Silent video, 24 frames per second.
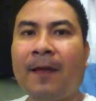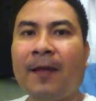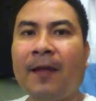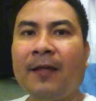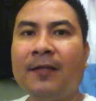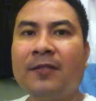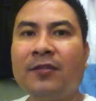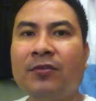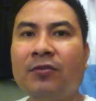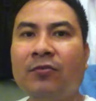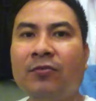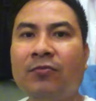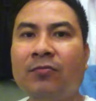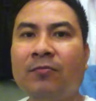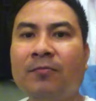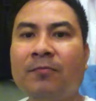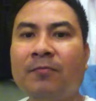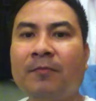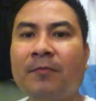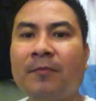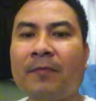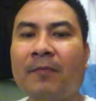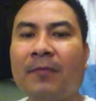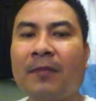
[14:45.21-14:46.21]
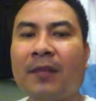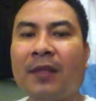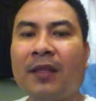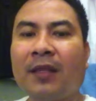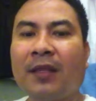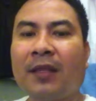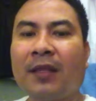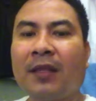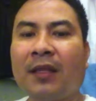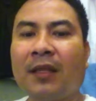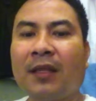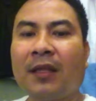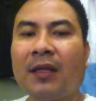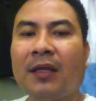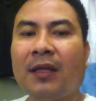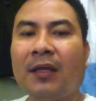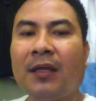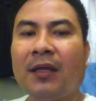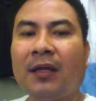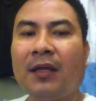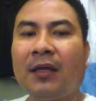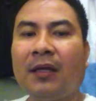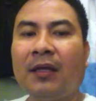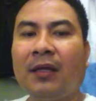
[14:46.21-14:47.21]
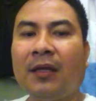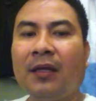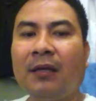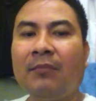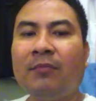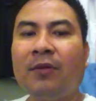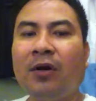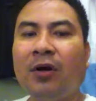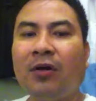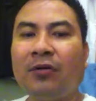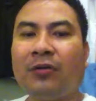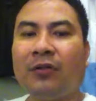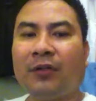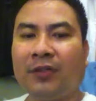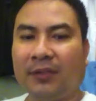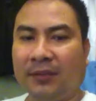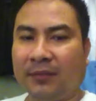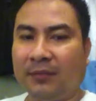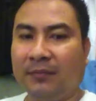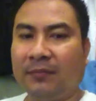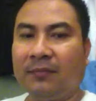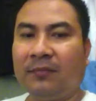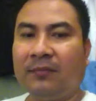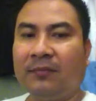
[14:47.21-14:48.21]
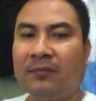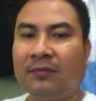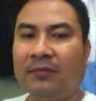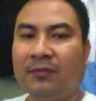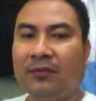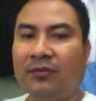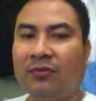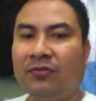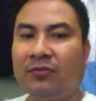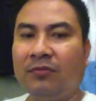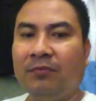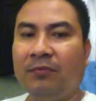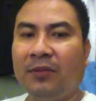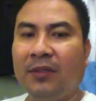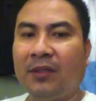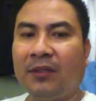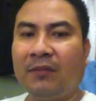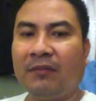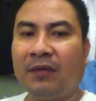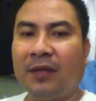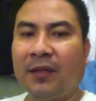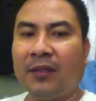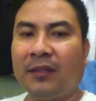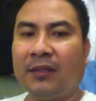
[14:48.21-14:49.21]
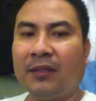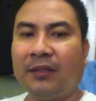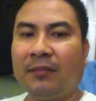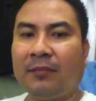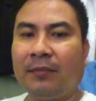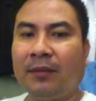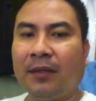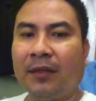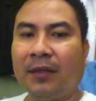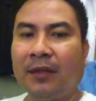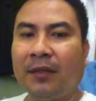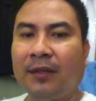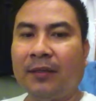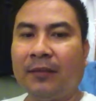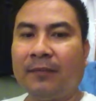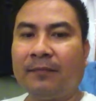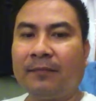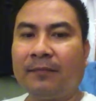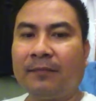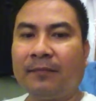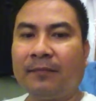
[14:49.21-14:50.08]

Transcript: And so, I am honored to be invited by